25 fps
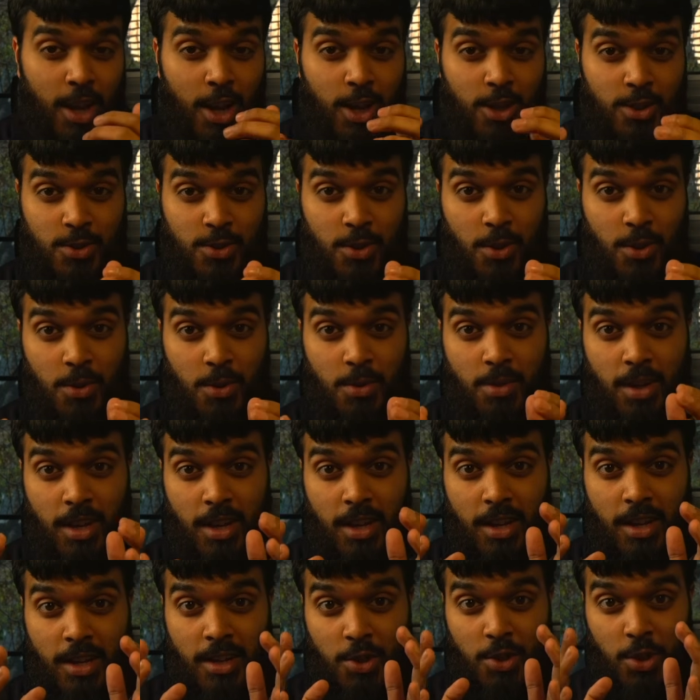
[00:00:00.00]
So
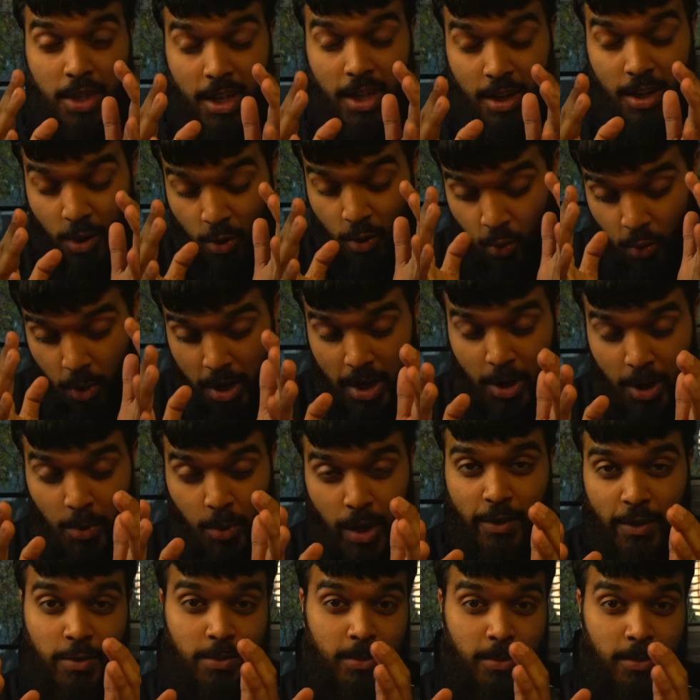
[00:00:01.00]
you need to run away
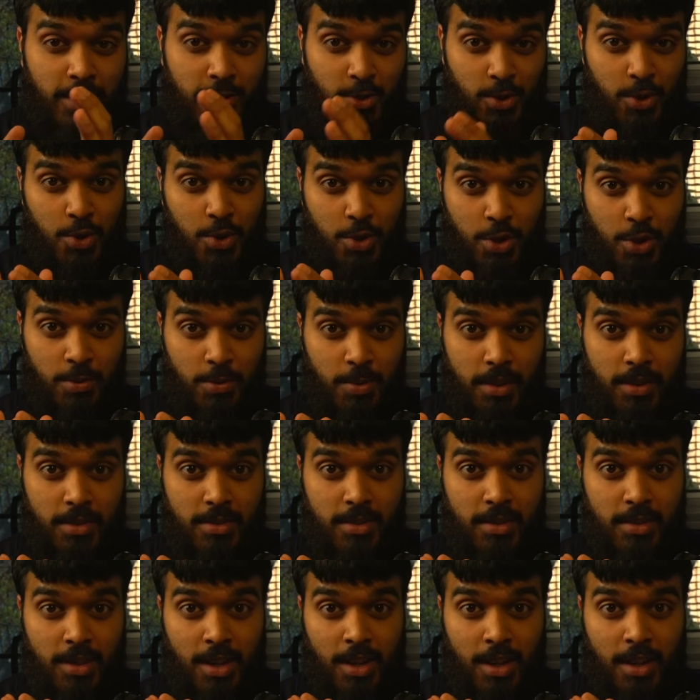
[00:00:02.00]
from these YouTubers